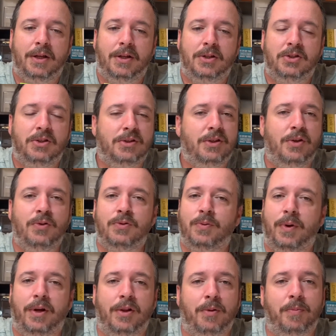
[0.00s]
Just use
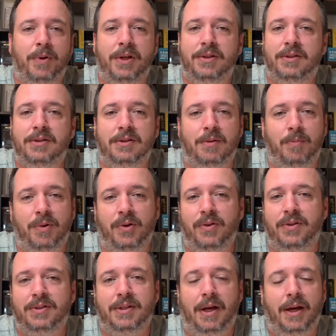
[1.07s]
regular pieces to build the
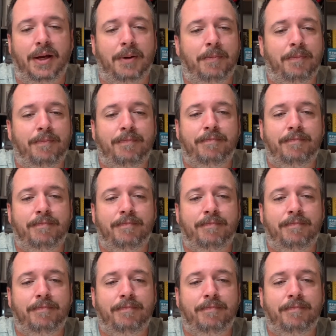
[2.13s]
side.